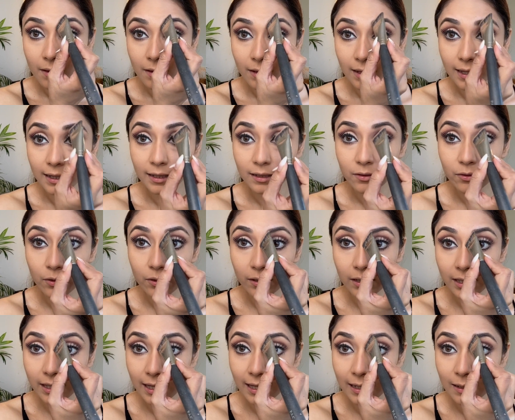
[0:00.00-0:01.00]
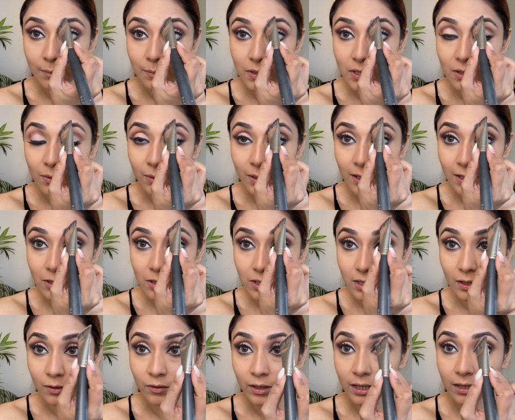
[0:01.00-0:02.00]
Like it really helps you in
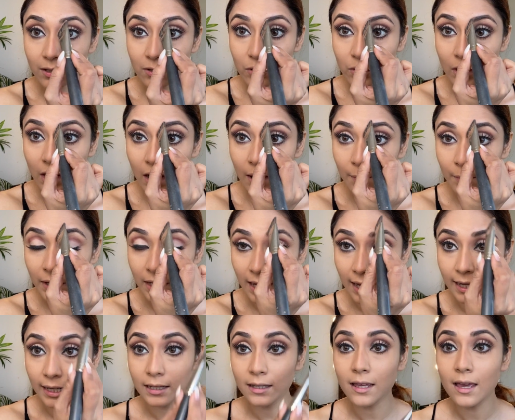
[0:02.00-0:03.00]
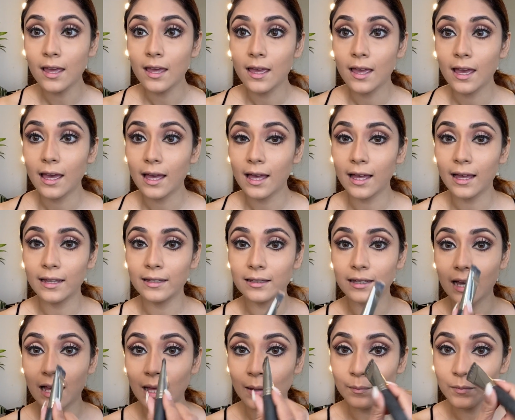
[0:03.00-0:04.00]
achieving the sharp line. And
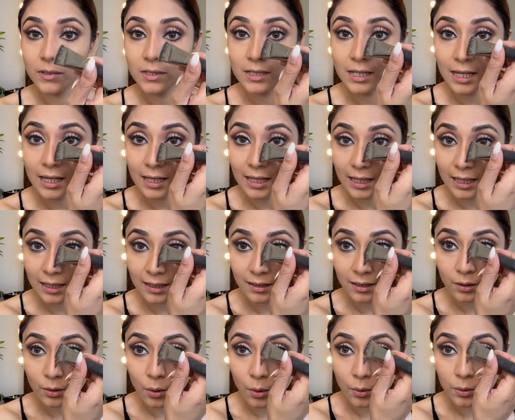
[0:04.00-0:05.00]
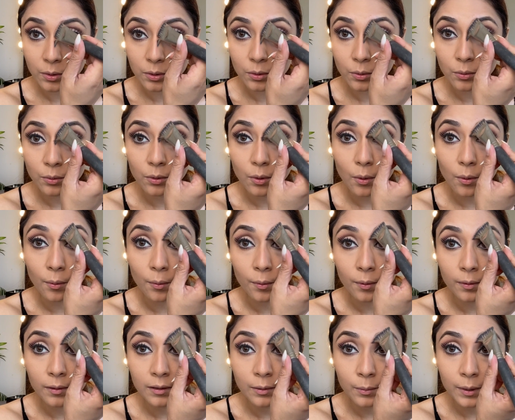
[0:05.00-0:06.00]
I'm taking the contour
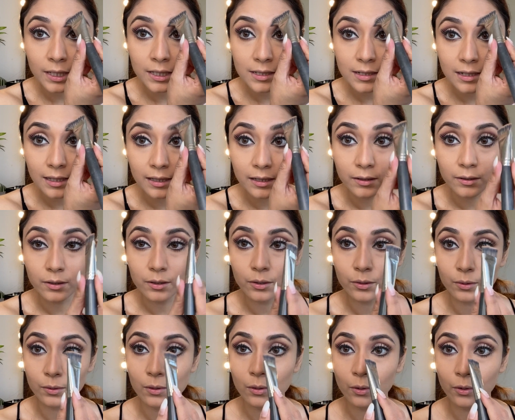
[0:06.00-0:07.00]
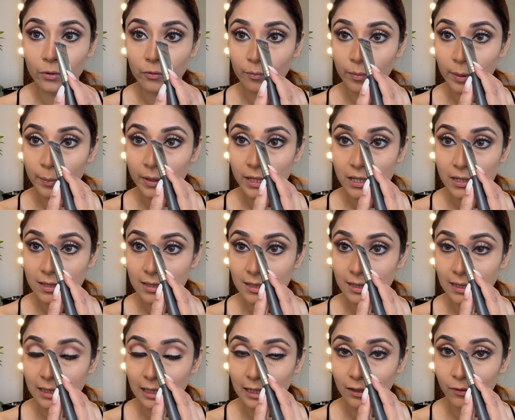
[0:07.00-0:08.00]
all the way till here. A lot of people just
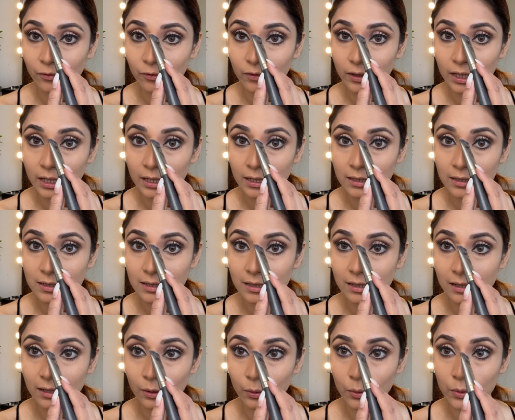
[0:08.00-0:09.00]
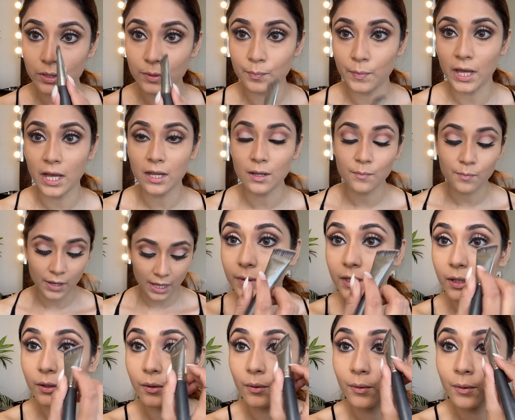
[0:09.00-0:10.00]
leave it till the nose part, but
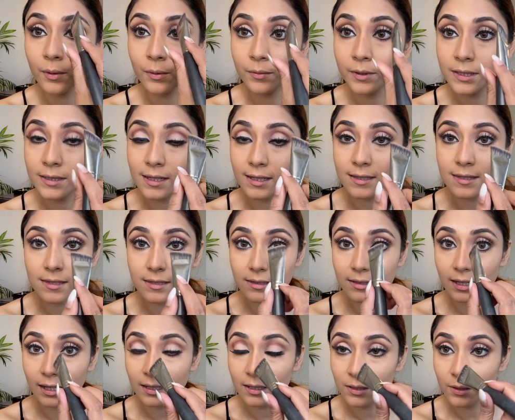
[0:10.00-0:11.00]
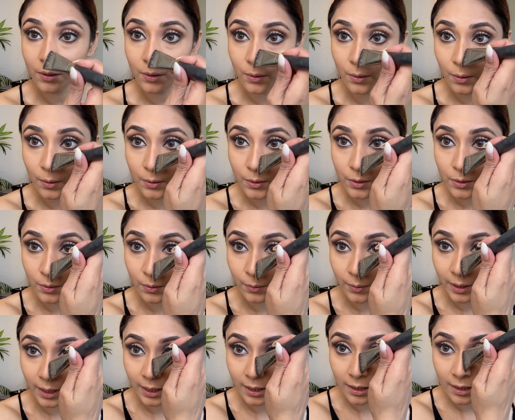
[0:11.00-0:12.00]
always extend your
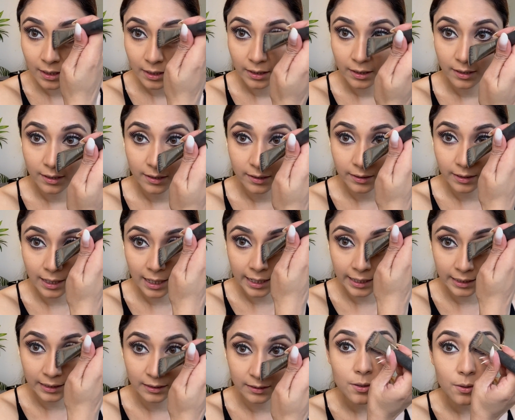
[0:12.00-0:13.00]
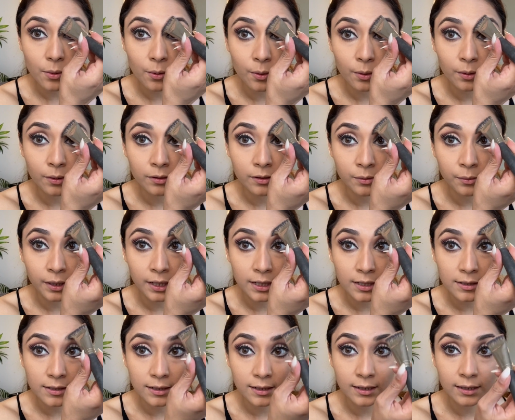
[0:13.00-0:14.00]
contouring line all the way
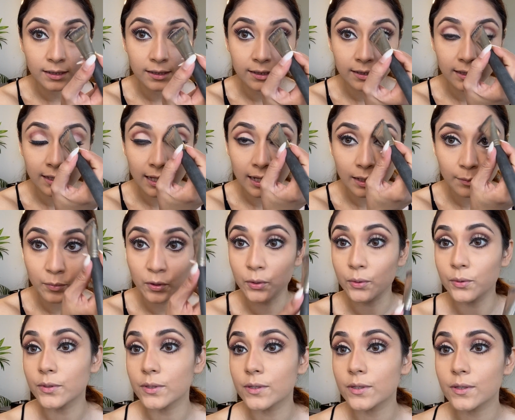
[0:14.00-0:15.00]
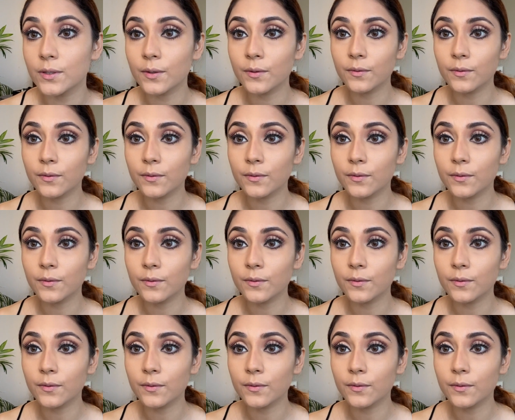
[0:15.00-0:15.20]
till the eyebrows.